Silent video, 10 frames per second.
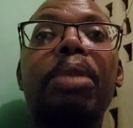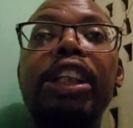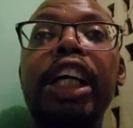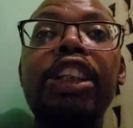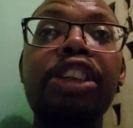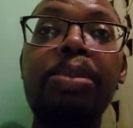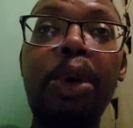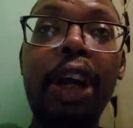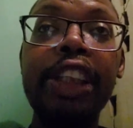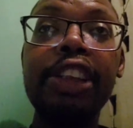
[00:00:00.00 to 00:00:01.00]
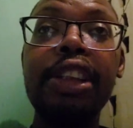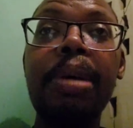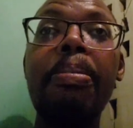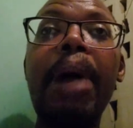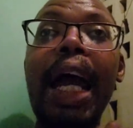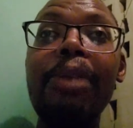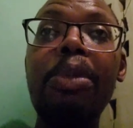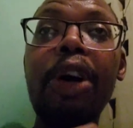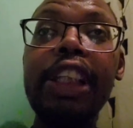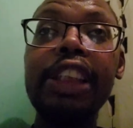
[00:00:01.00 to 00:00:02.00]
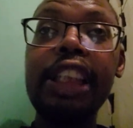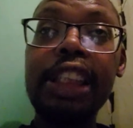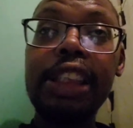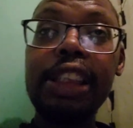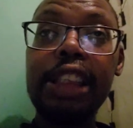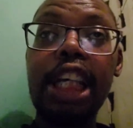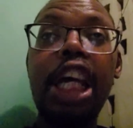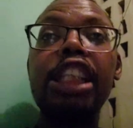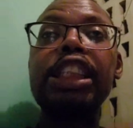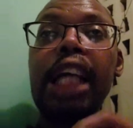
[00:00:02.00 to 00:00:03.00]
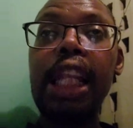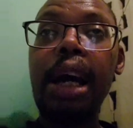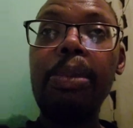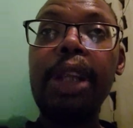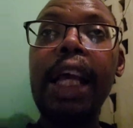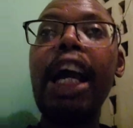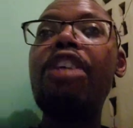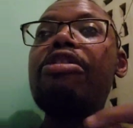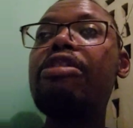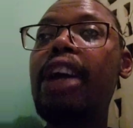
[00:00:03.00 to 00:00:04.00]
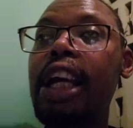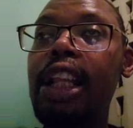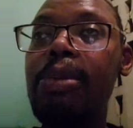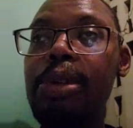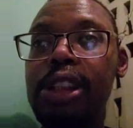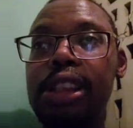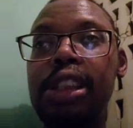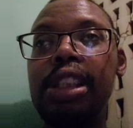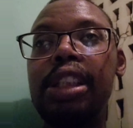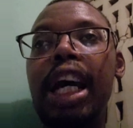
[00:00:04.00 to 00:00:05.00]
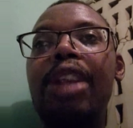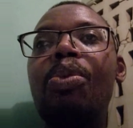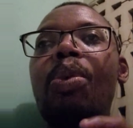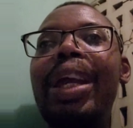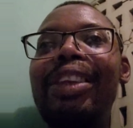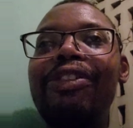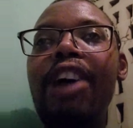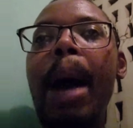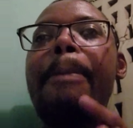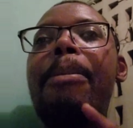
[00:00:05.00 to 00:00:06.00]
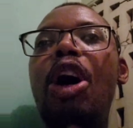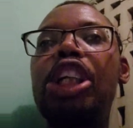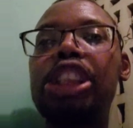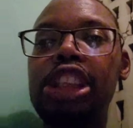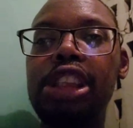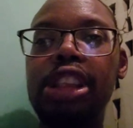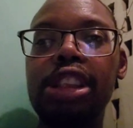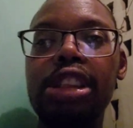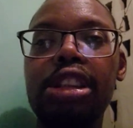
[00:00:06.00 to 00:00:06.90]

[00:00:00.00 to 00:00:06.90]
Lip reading: but that's any point. My point is, stand up like a regular person and wait for a bus.